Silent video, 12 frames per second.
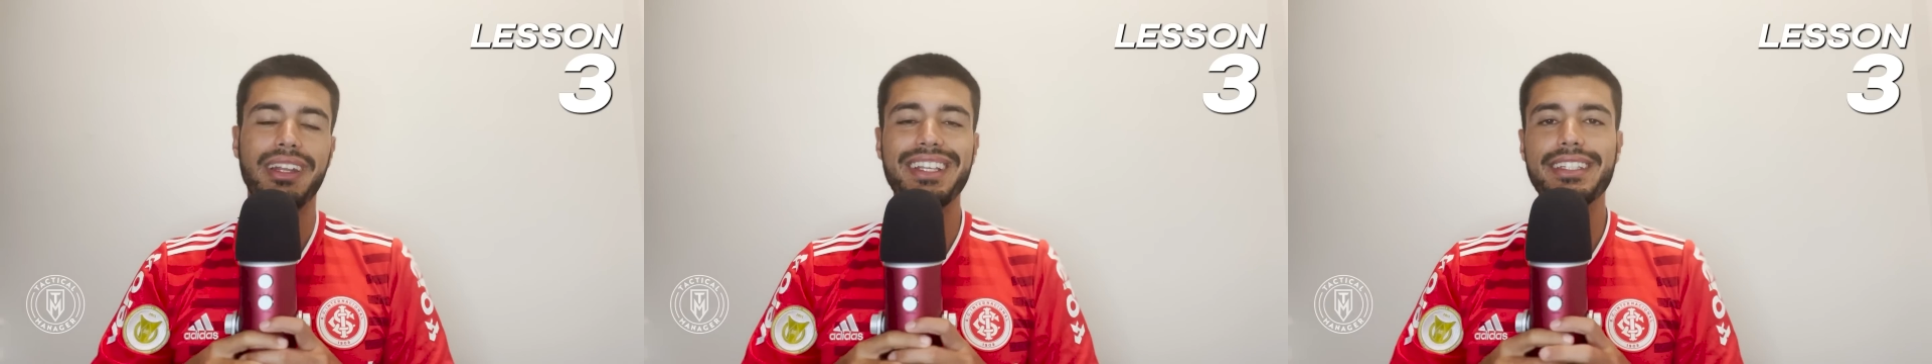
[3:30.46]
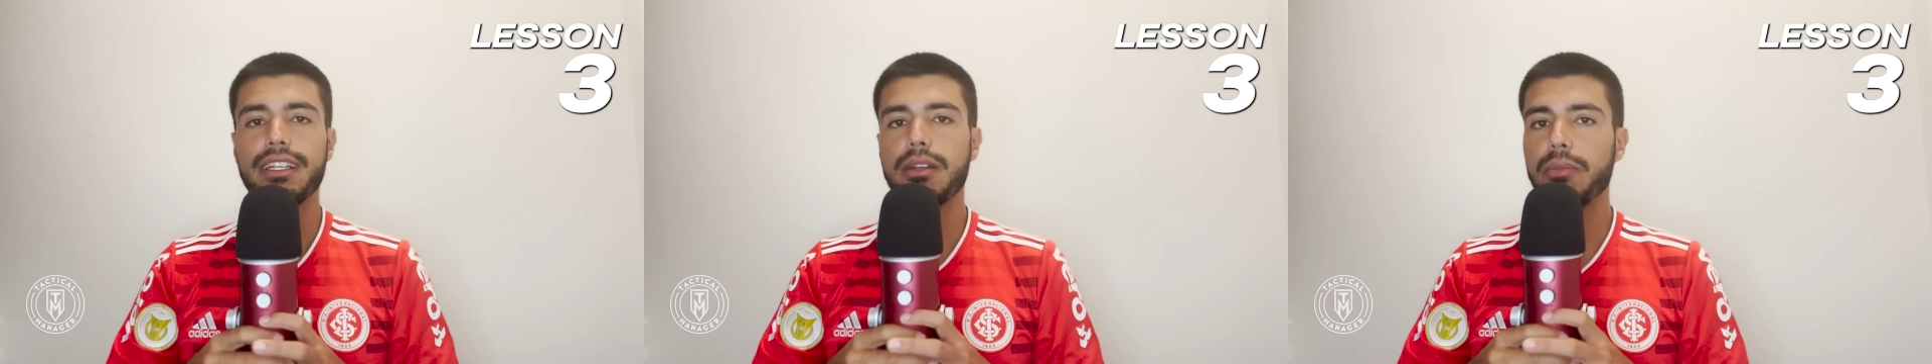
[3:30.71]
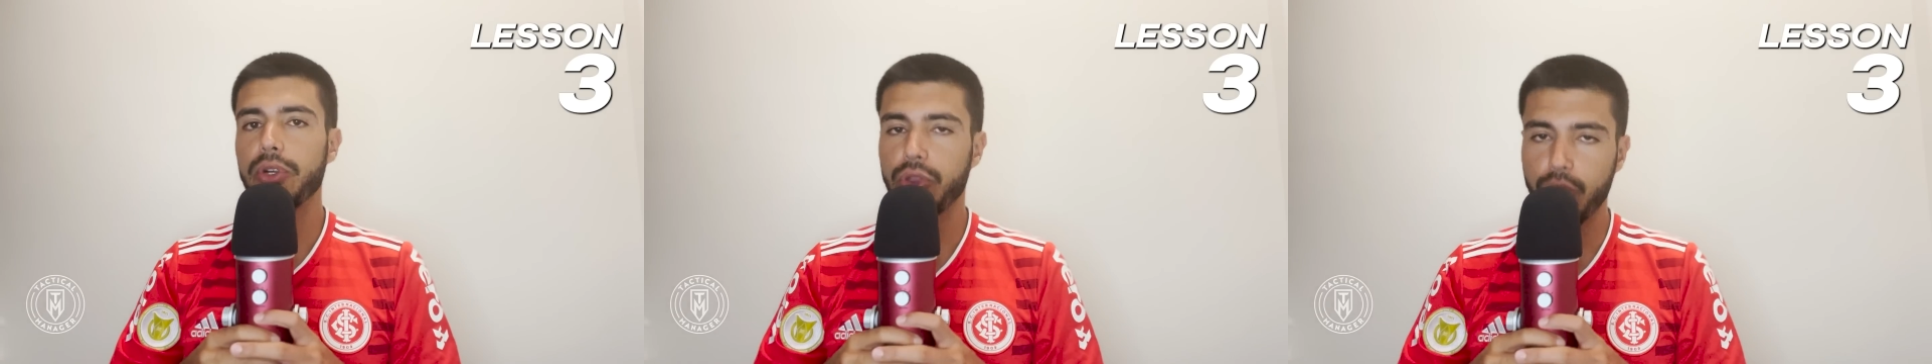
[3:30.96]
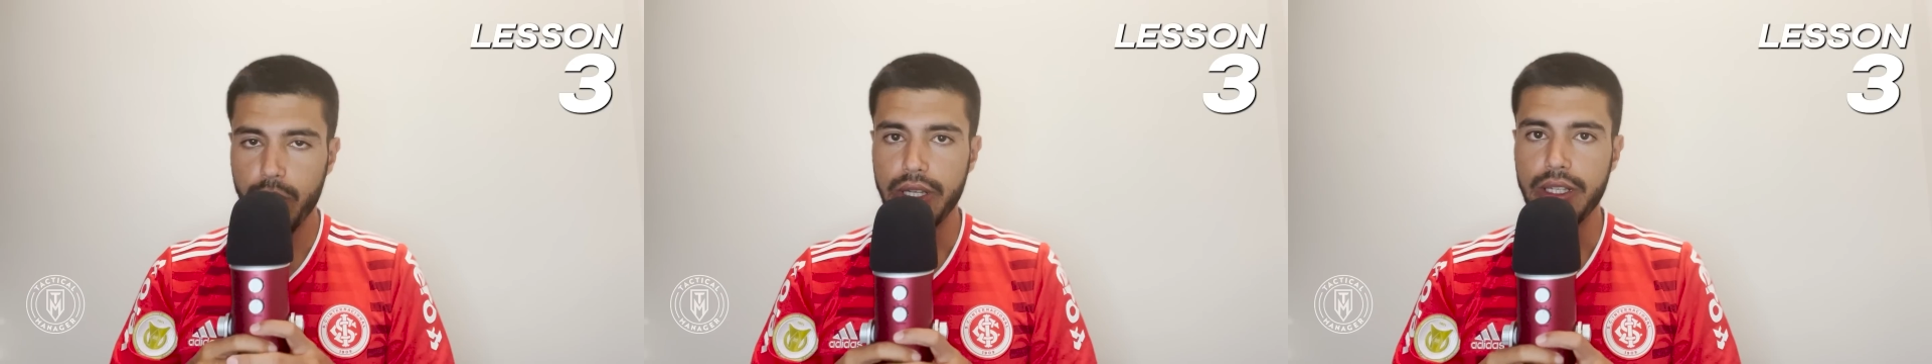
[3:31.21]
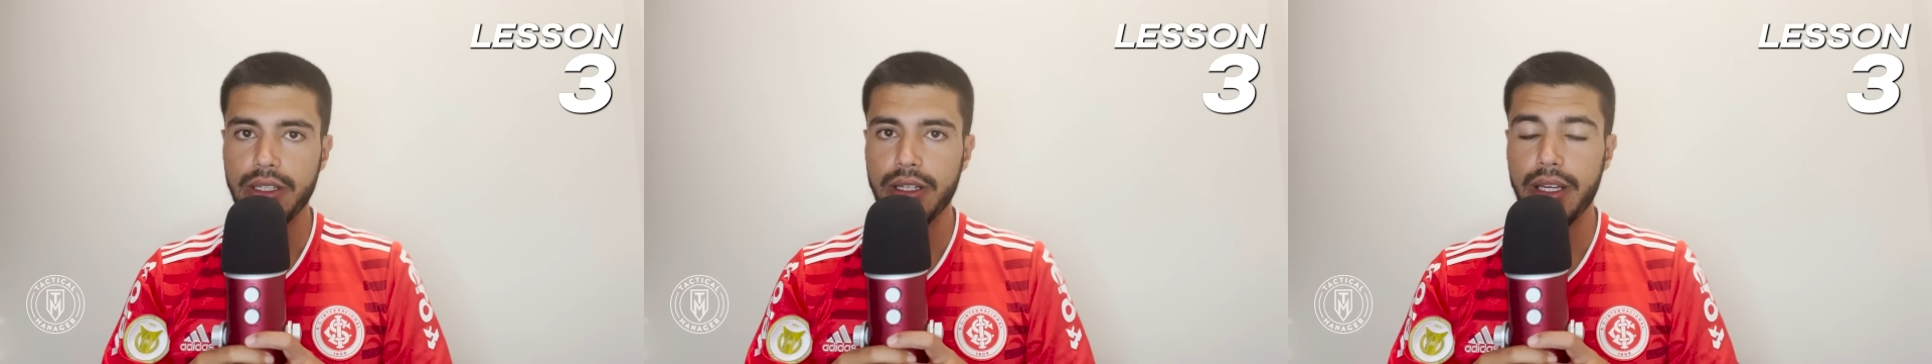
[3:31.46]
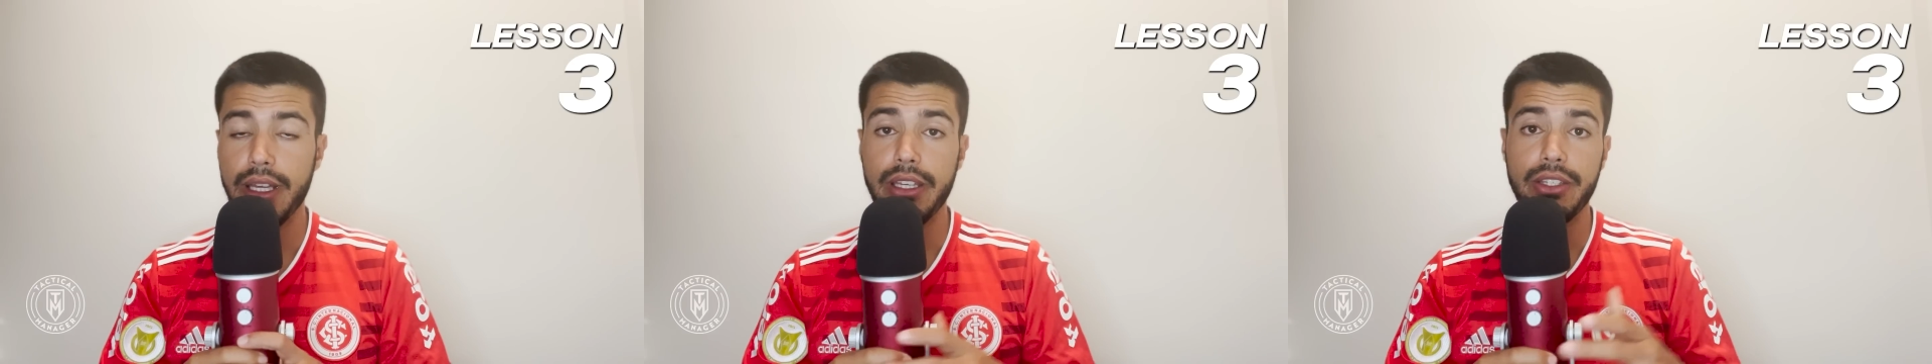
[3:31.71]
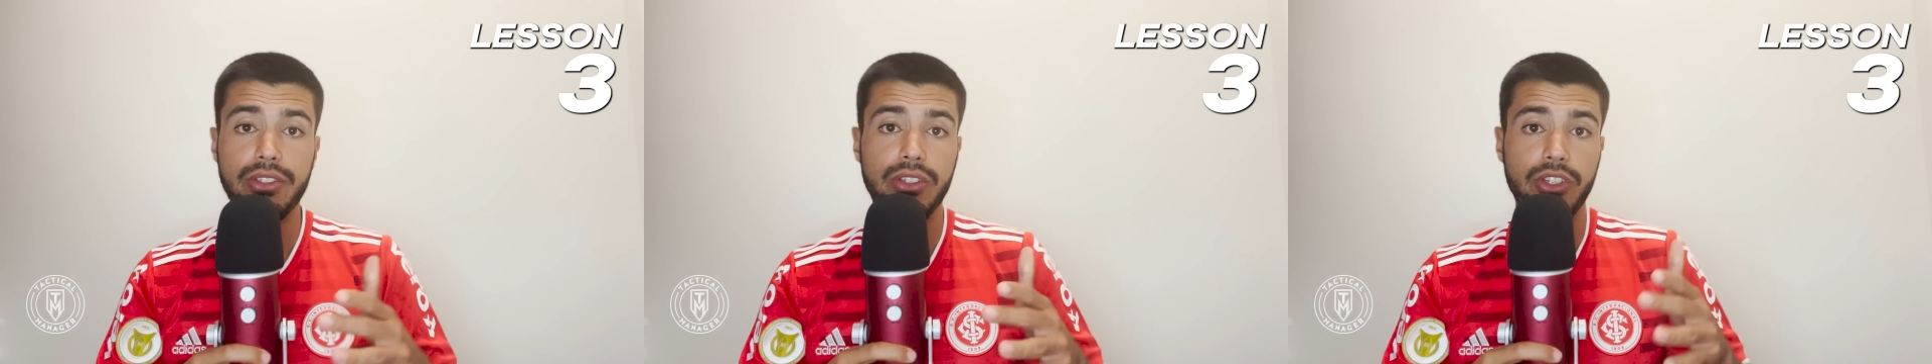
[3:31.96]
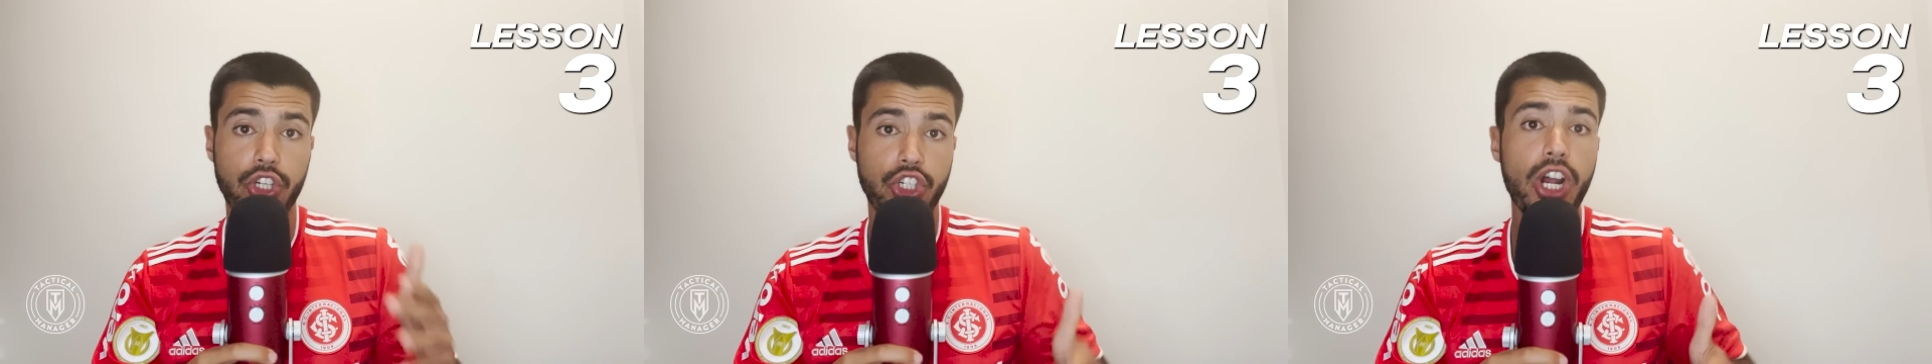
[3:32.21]
Lesson number three is
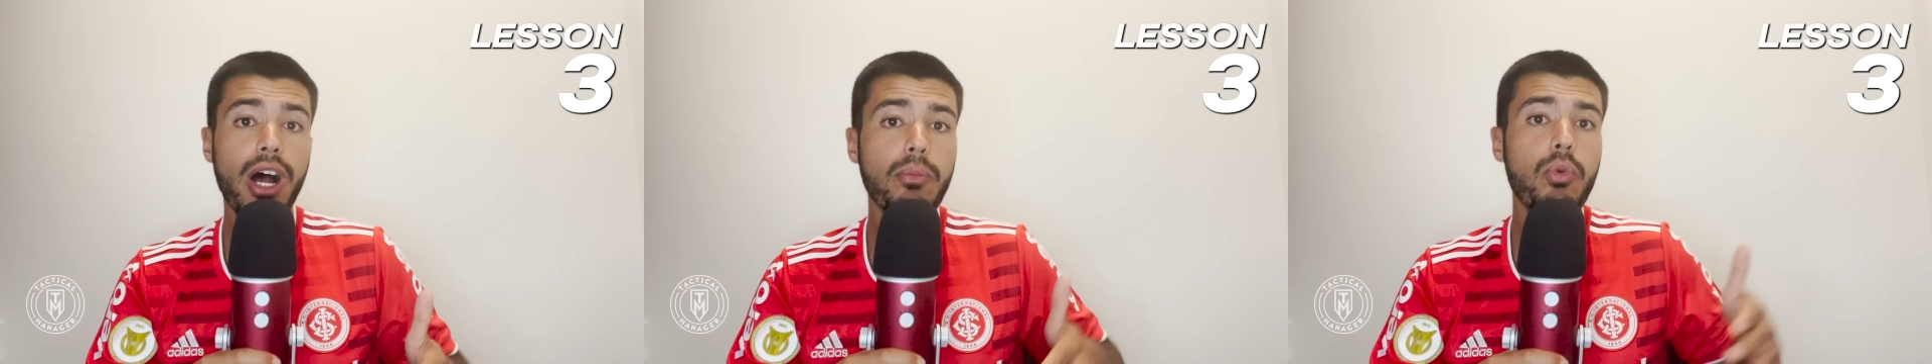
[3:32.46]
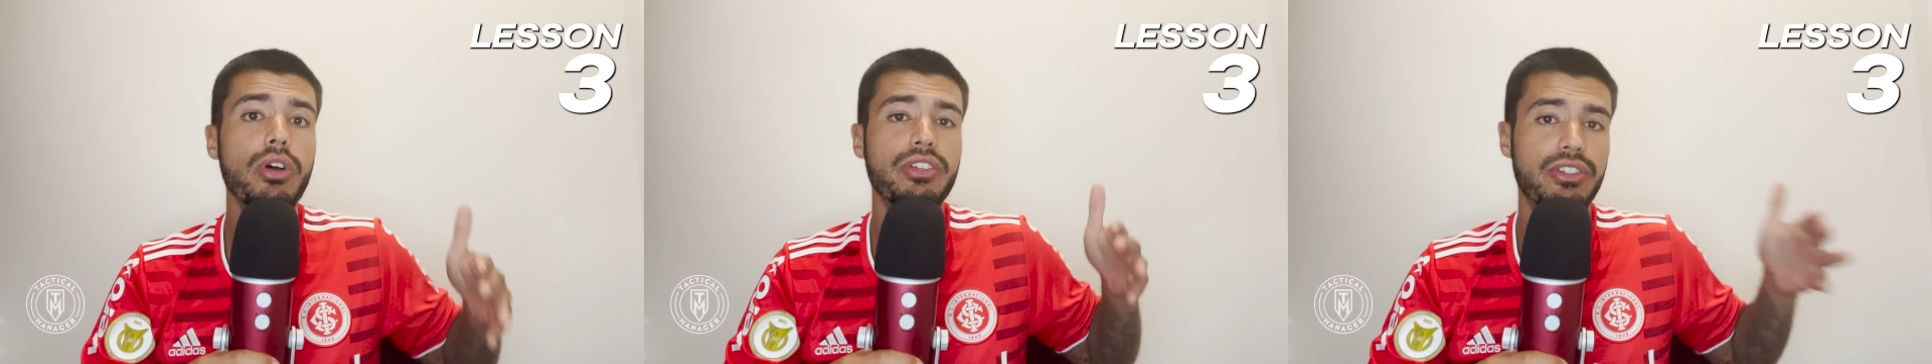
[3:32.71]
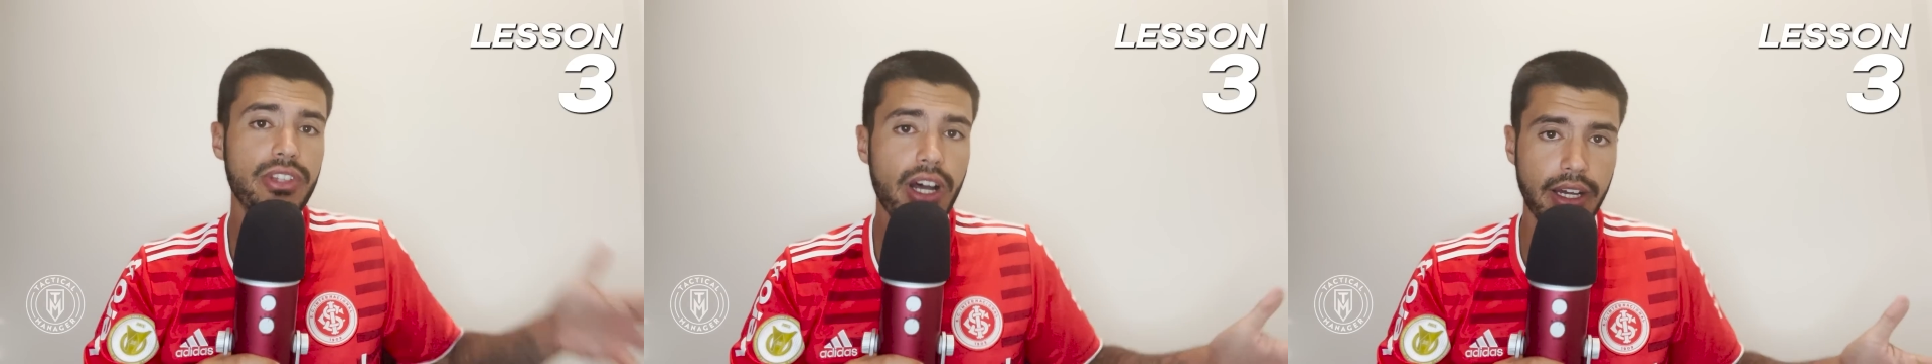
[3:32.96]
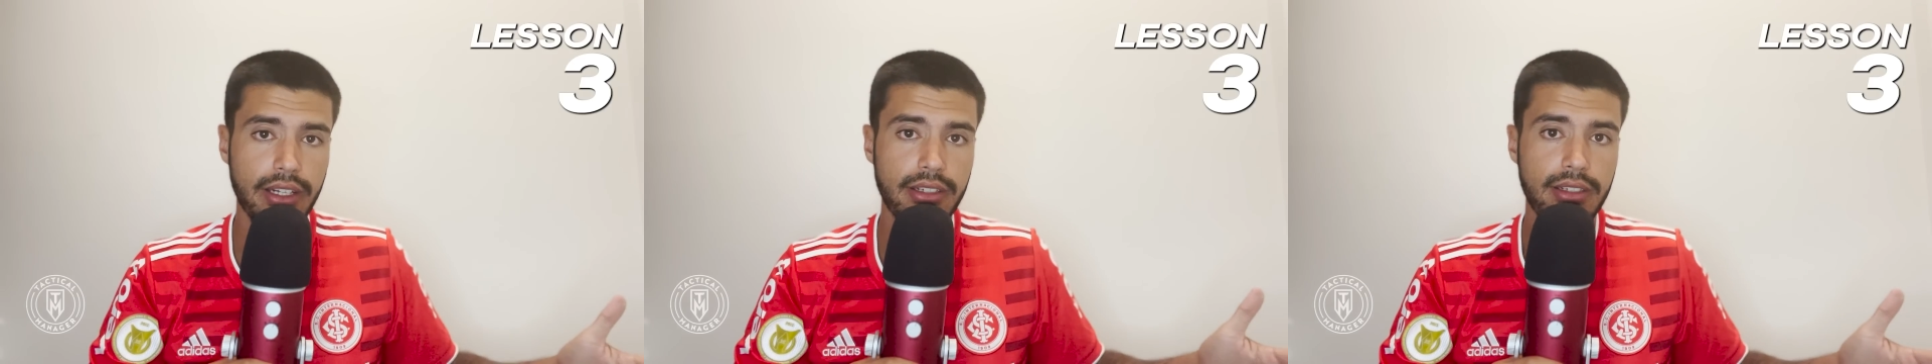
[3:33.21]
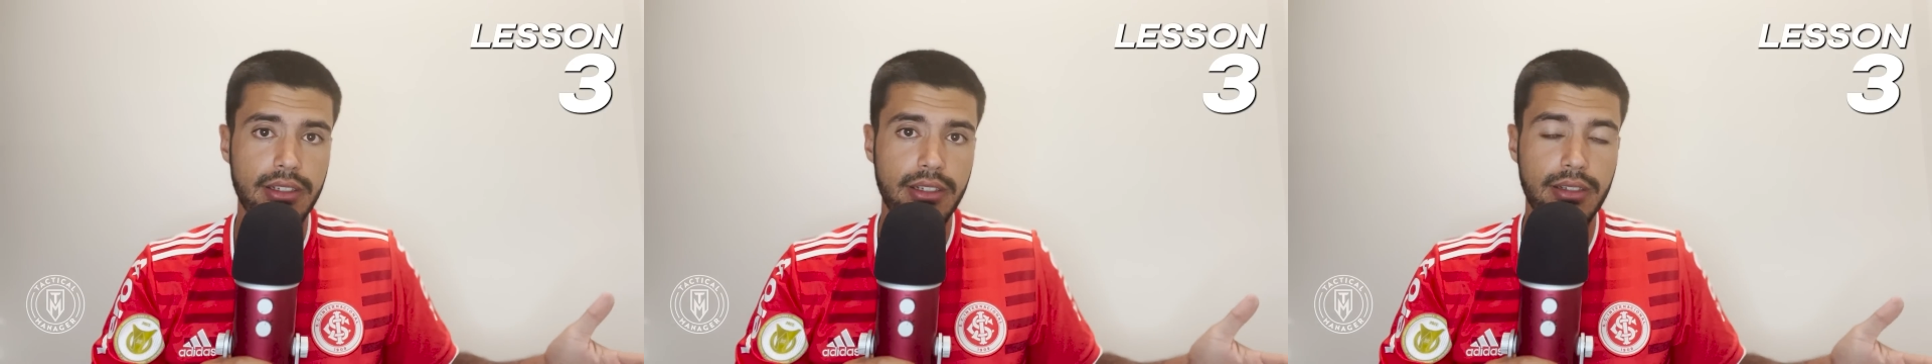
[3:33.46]
the job was done,